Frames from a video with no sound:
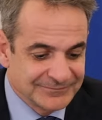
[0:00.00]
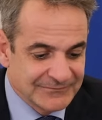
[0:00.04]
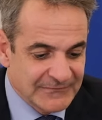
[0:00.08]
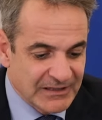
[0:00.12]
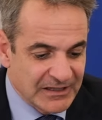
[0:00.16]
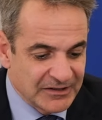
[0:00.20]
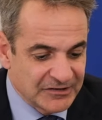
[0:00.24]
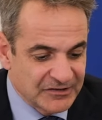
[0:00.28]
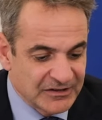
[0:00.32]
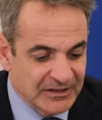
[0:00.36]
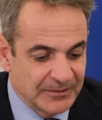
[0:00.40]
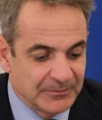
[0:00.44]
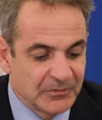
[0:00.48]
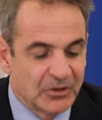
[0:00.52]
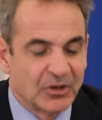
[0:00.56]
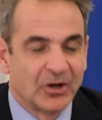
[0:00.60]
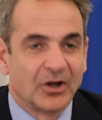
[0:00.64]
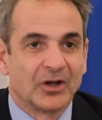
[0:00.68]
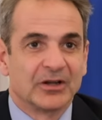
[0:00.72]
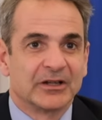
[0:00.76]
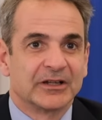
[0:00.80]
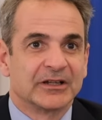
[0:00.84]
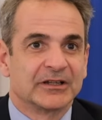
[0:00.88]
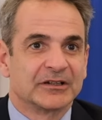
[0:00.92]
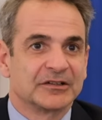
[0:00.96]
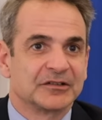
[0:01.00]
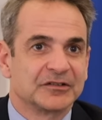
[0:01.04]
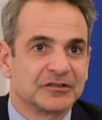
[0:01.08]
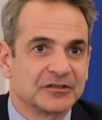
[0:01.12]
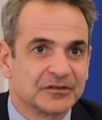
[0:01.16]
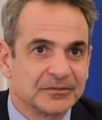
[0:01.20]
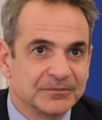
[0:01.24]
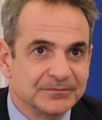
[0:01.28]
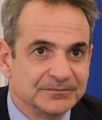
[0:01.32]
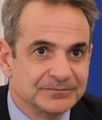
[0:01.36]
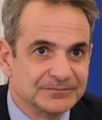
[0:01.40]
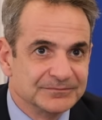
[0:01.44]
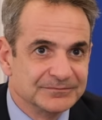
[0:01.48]
Esteemed colleagues,
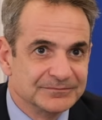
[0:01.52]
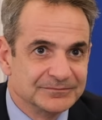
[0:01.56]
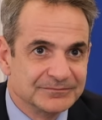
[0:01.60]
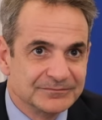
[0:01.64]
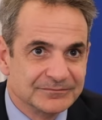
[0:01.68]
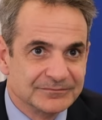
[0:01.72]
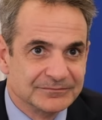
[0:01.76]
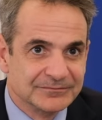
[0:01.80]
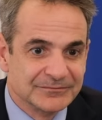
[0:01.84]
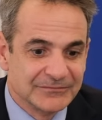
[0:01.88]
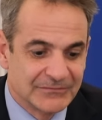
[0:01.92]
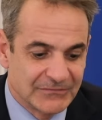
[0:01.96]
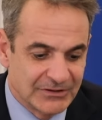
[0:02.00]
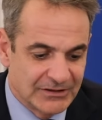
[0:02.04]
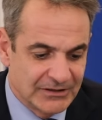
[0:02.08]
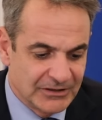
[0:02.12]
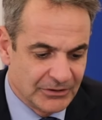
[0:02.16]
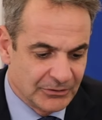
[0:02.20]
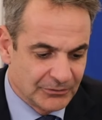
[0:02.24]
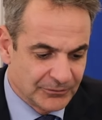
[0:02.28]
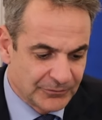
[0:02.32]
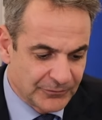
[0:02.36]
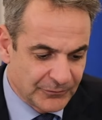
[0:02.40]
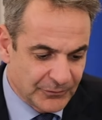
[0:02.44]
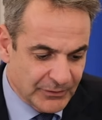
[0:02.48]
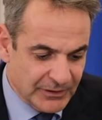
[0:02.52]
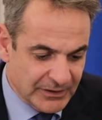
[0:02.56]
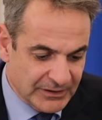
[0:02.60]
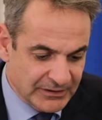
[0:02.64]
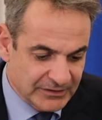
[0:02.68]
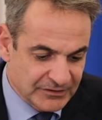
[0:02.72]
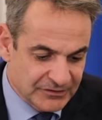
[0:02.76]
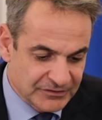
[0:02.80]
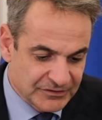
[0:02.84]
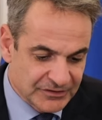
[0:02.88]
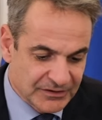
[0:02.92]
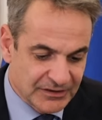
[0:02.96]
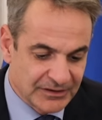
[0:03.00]
dear
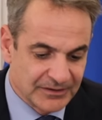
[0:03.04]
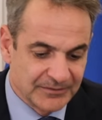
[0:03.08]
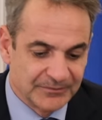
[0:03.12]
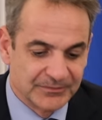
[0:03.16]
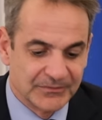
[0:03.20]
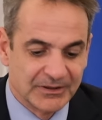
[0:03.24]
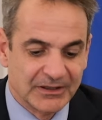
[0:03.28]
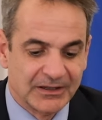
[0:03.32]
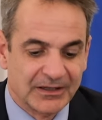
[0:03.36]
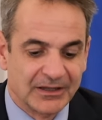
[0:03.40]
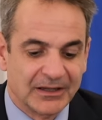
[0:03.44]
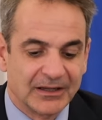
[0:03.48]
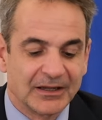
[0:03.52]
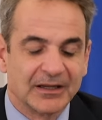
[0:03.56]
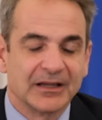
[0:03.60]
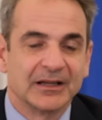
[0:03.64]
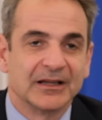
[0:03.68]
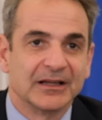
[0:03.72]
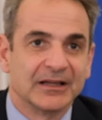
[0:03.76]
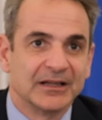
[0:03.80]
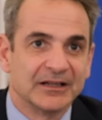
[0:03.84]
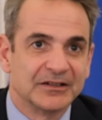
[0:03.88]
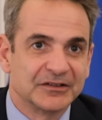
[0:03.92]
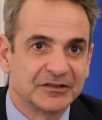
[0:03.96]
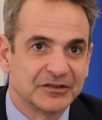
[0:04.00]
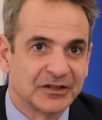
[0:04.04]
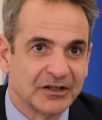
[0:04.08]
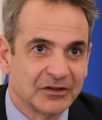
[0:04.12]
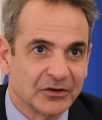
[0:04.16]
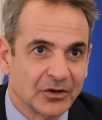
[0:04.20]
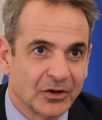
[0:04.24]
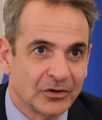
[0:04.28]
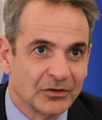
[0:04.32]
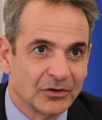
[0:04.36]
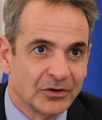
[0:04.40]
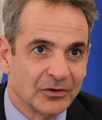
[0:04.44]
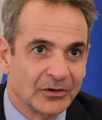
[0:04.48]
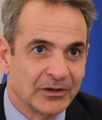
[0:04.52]
friends, uh, uh, it's an
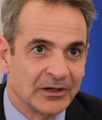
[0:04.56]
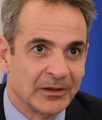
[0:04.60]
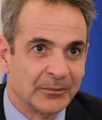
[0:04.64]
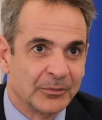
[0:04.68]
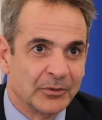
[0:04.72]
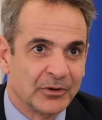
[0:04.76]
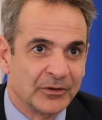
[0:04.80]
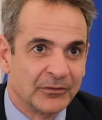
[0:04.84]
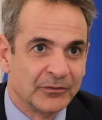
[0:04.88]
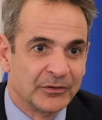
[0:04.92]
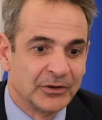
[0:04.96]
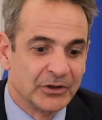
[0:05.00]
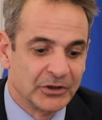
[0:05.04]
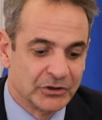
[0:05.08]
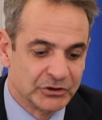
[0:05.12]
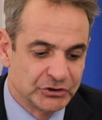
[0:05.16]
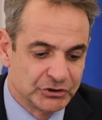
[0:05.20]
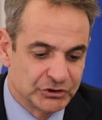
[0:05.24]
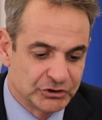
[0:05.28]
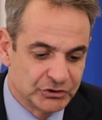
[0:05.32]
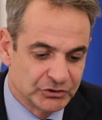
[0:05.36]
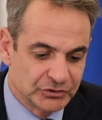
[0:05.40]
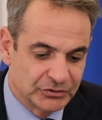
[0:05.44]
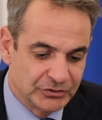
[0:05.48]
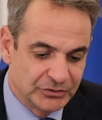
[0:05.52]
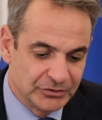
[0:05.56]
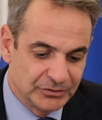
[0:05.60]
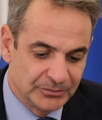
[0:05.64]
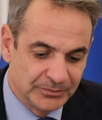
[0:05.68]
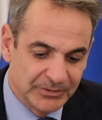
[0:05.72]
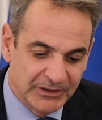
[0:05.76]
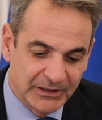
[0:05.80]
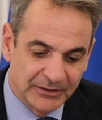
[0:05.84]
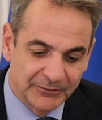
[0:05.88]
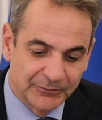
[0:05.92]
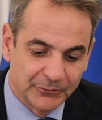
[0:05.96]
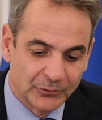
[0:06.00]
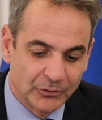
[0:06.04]
honor and a privilege to
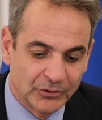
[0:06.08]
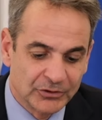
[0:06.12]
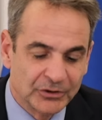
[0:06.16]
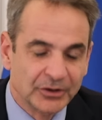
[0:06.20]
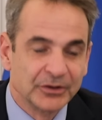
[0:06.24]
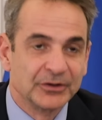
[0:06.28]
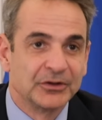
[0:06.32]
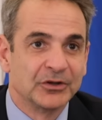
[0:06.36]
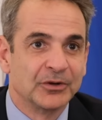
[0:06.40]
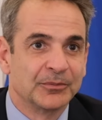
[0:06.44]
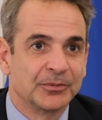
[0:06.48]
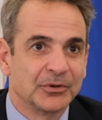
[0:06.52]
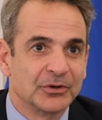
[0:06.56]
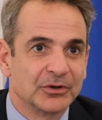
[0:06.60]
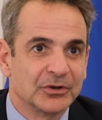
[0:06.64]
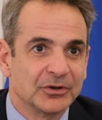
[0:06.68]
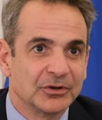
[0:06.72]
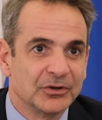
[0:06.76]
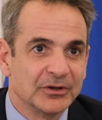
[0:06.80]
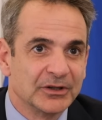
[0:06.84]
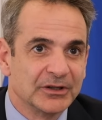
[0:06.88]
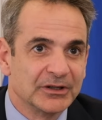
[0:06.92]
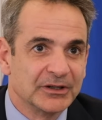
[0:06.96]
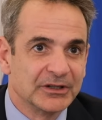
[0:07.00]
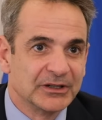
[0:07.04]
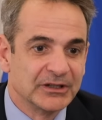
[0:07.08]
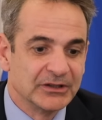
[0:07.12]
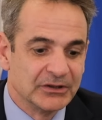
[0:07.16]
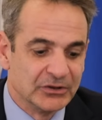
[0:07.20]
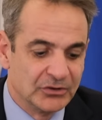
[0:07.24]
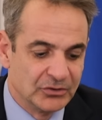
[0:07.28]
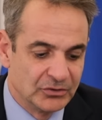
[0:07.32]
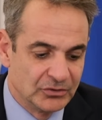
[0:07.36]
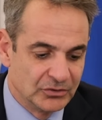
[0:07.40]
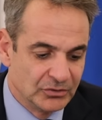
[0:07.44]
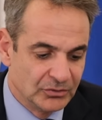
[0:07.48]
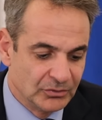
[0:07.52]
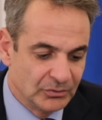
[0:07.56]
be afforded the opportunity
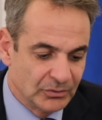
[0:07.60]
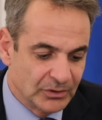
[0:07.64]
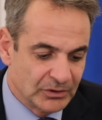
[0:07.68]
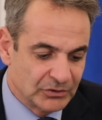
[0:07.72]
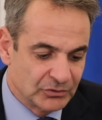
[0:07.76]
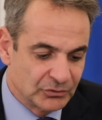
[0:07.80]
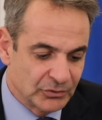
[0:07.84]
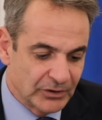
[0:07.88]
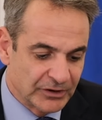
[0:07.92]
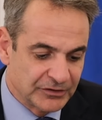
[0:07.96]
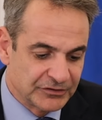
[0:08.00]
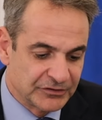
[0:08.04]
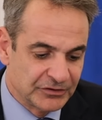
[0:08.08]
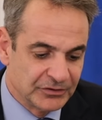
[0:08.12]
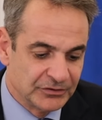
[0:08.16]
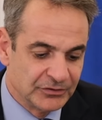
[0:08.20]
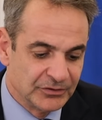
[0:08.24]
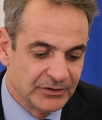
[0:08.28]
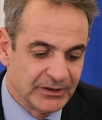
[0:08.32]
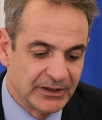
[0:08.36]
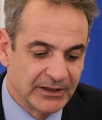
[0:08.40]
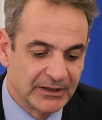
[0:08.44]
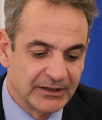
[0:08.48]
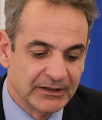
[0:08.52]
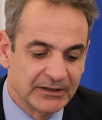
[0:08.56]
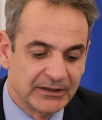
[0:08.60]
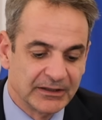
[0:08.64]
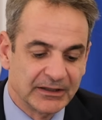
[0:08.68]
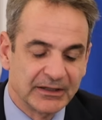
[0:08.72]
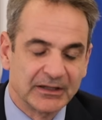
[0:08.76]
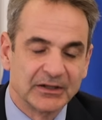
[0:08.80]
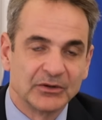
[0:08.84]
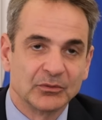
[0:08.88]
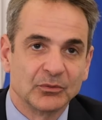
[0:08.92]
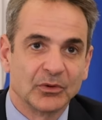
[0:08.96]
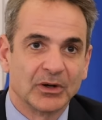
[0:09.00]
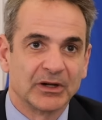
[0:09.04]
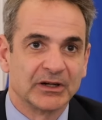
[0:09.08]
to address you today
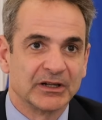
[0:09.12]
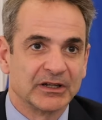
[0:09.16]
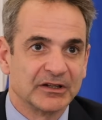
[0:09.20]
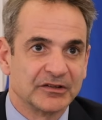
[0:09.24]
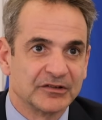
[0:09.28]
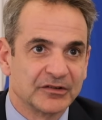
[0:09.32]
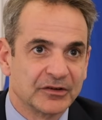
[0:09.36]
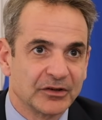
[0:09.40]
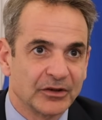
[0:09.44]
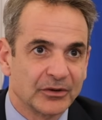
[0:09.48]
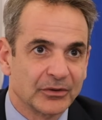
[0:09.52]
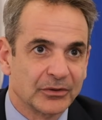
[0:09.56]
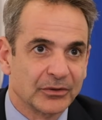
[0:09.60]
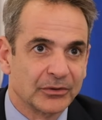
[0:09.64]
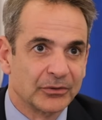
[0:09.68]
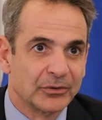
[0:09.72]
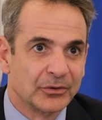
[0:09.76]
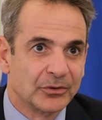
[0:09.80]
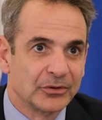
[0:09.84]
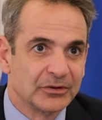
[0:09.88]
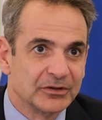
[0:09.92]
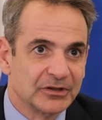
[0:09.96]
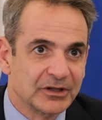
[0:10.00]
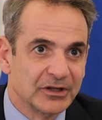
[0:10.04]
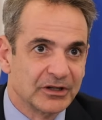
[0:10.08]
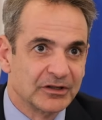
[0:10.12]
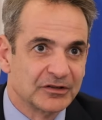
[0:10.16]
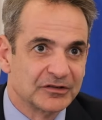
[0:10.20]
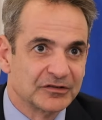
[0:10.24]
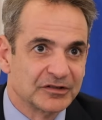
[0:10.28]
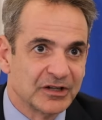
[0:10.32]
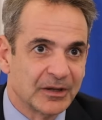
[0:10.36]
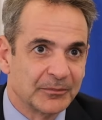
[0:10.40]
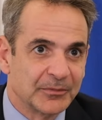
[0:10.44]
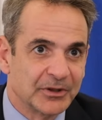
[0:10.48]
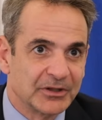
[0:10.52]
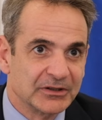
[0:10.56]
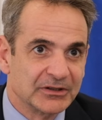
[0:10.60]
in what is the third uh,
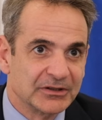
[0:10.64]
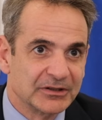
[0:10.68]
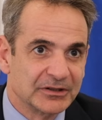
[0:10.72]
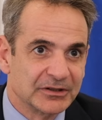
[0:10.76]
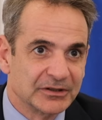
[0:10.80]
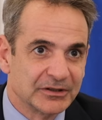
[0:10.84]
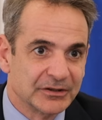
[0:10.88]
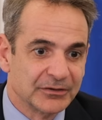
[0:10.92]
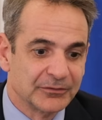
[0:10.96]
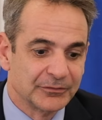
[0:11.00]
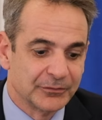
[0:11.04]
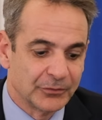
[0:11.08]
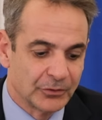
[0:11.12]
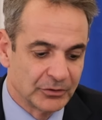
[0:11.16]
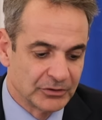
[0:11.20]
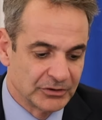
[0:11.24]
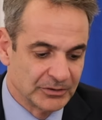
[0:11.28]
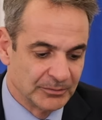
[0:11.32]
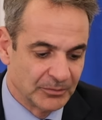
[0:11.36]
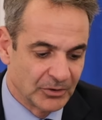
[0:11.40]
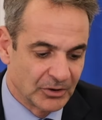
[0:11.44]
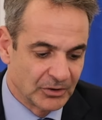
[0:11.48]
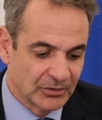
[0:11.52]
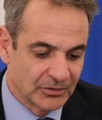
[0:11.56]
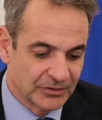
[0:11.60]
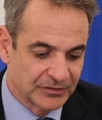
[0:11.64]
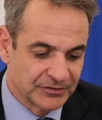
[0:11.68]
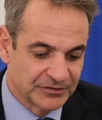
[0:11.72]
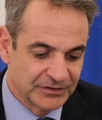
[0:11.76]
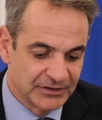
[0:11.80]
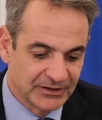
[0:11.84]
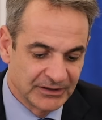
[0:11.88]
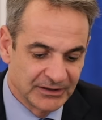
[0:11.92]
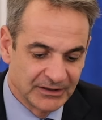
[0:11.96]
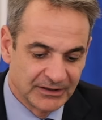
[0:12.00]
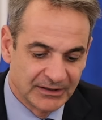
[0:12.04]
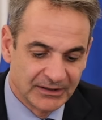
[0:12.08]
summit for democracy.